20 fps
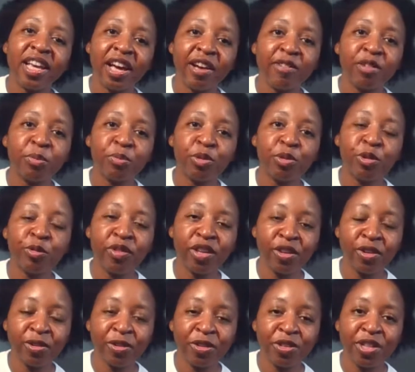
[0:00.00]
of improving
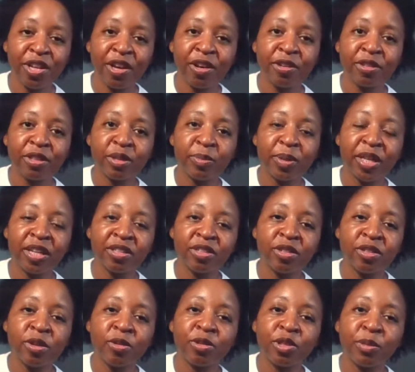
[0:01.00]
yourselves because
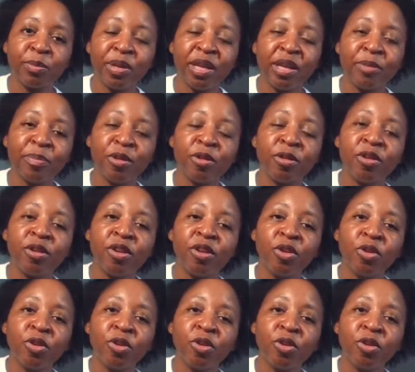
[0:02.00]
those are people